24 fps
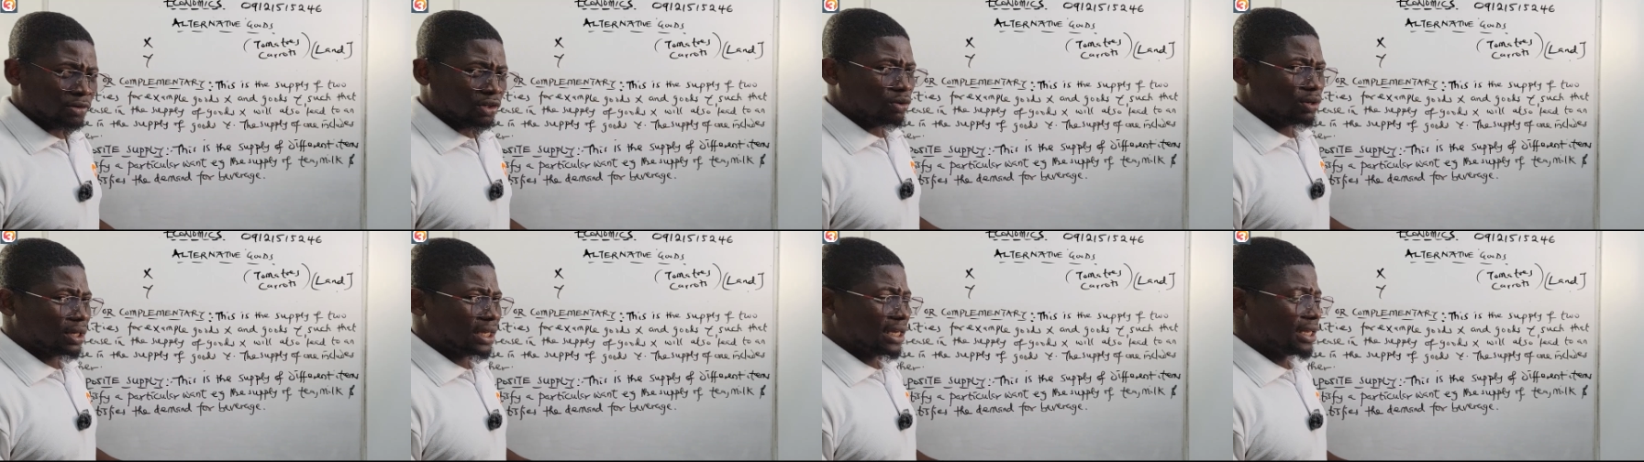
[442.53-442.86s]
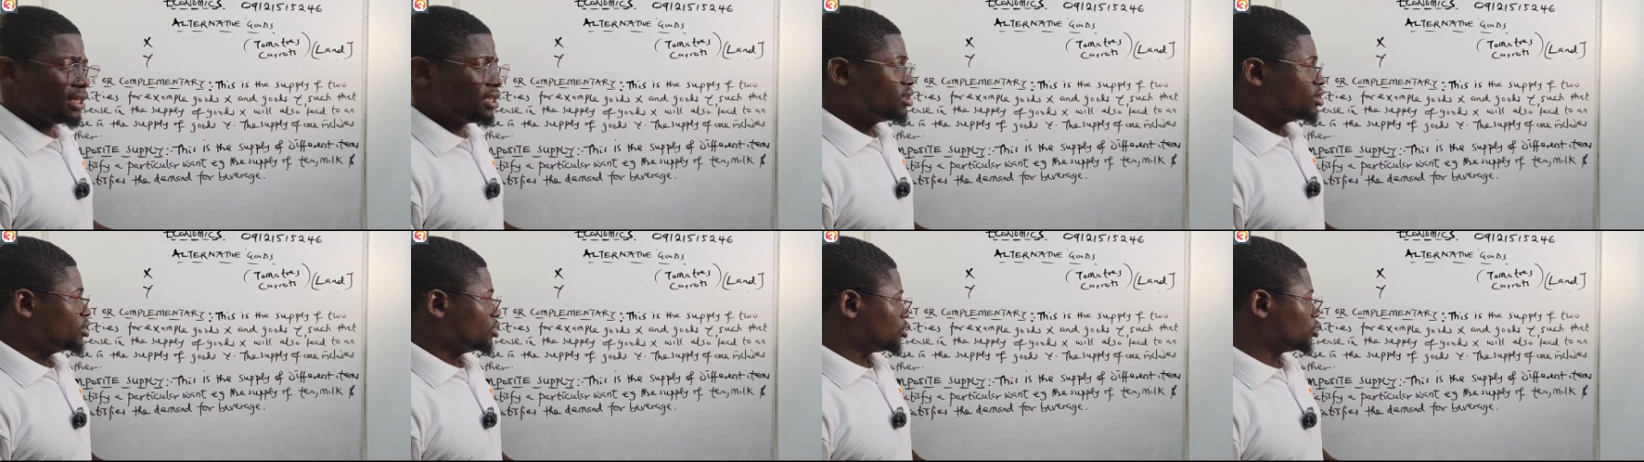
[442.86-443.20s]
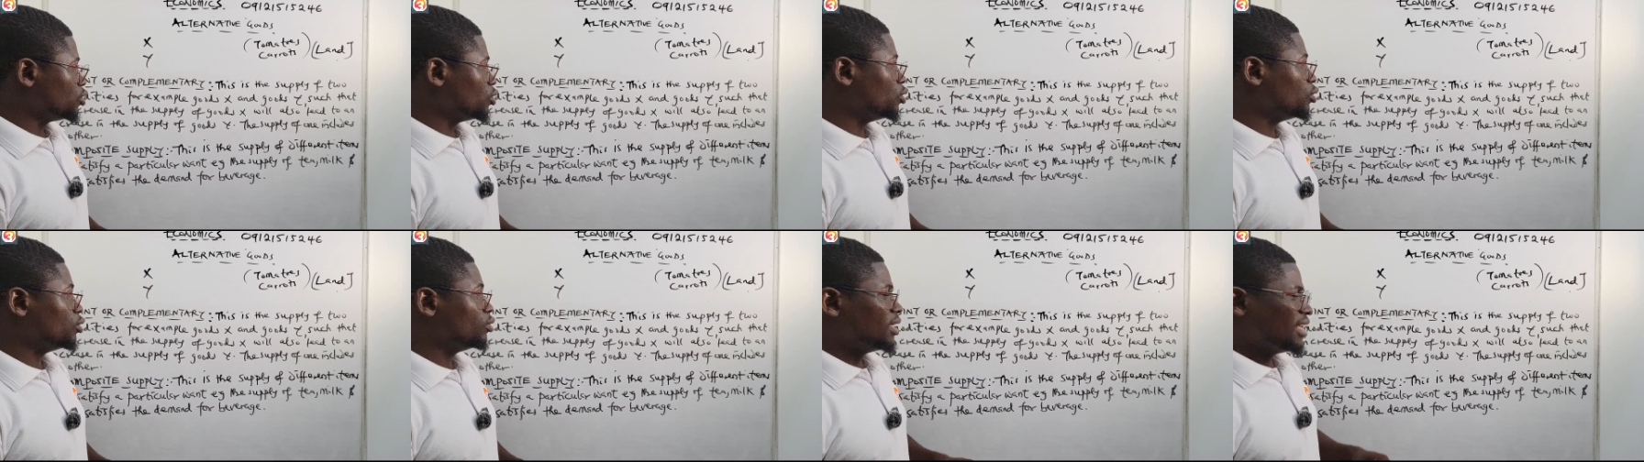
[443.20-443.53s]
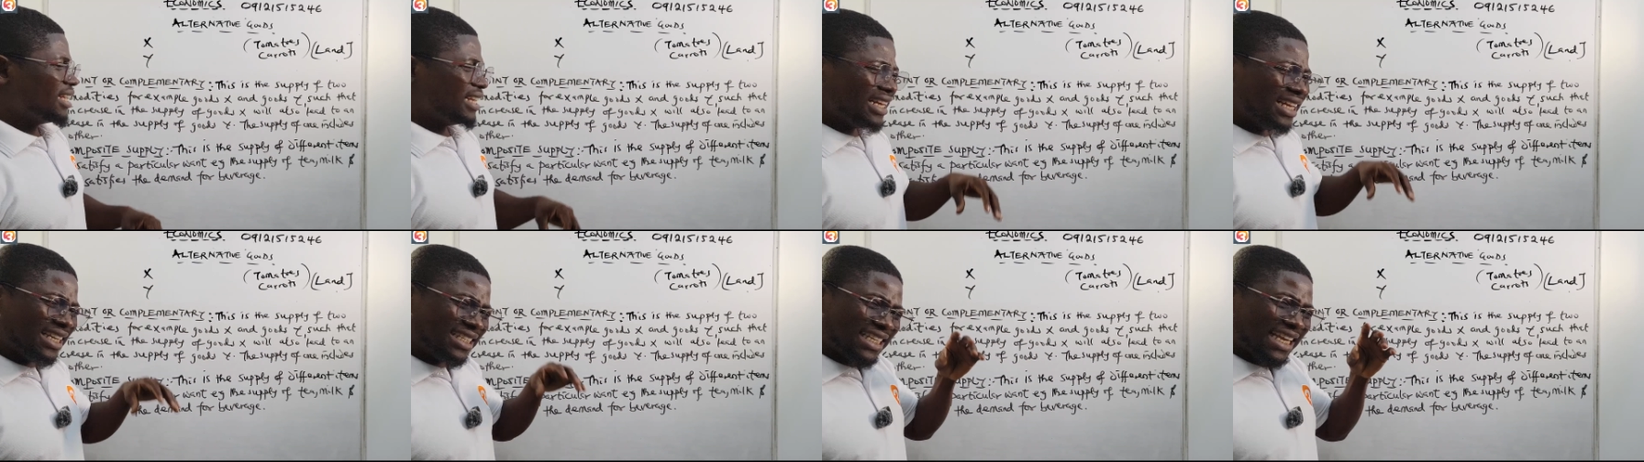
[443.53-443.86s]
Okay, so
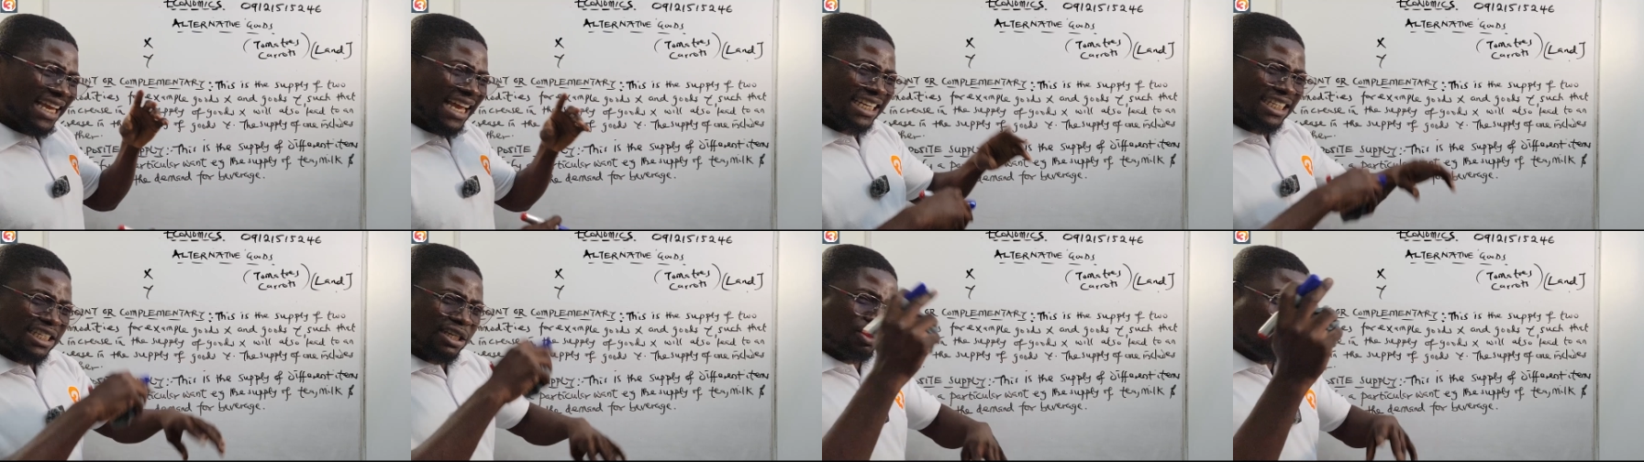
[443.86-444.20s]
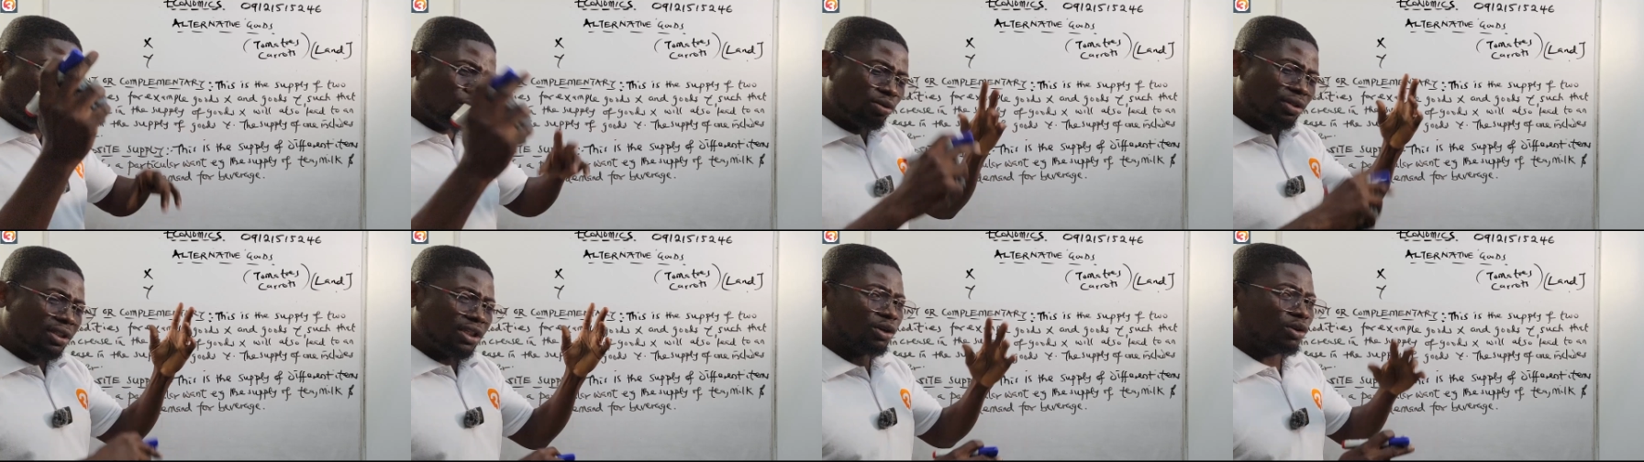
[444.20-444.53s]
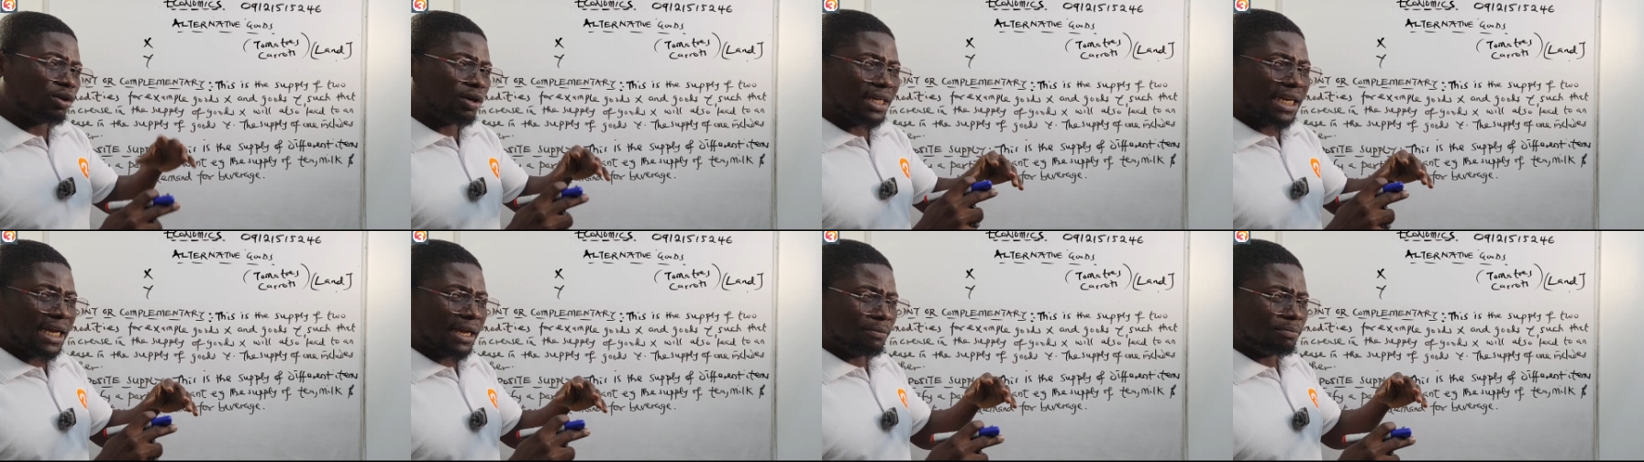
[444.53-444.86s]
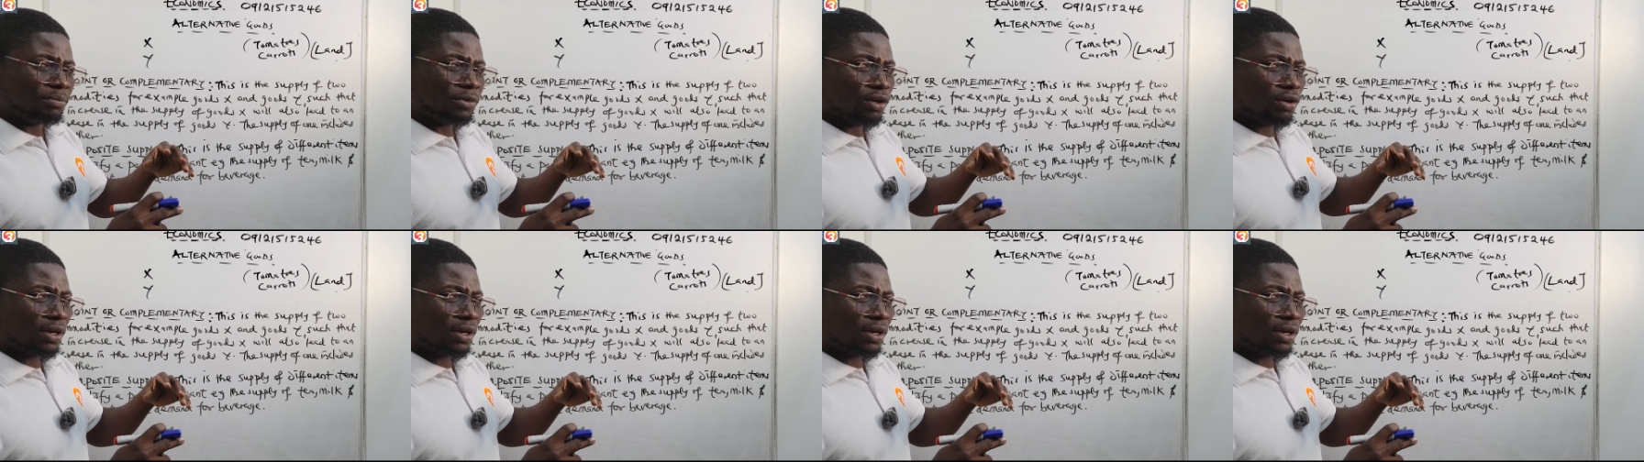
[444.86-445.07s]
it excludes the other.